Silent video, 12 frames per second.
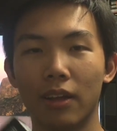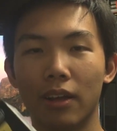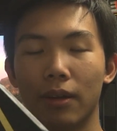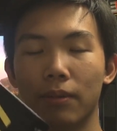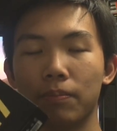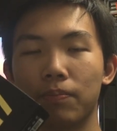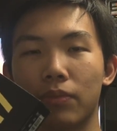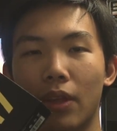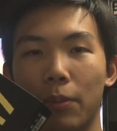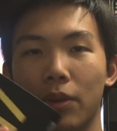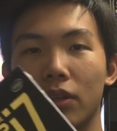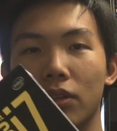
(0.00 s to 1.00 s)
Uh,
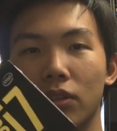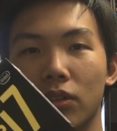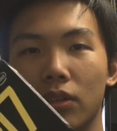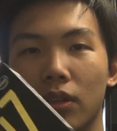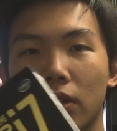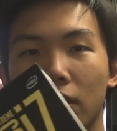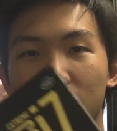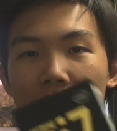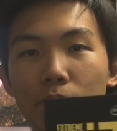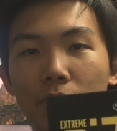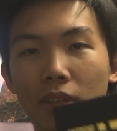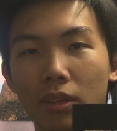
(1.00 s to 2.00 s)
I mean, this
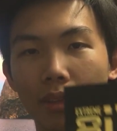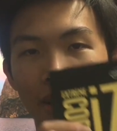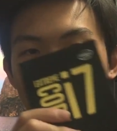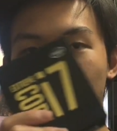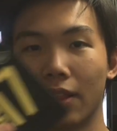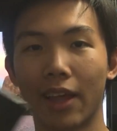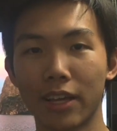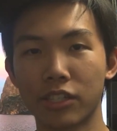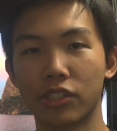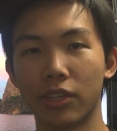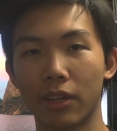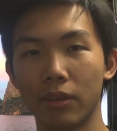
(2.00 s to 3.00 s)
is like the
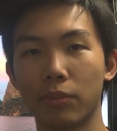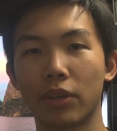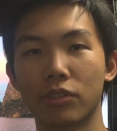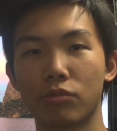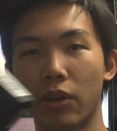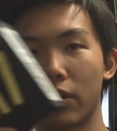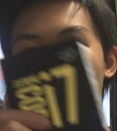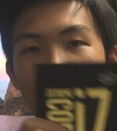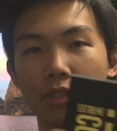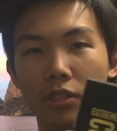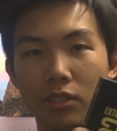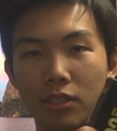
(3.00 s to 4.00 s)
last gen, because right now it's the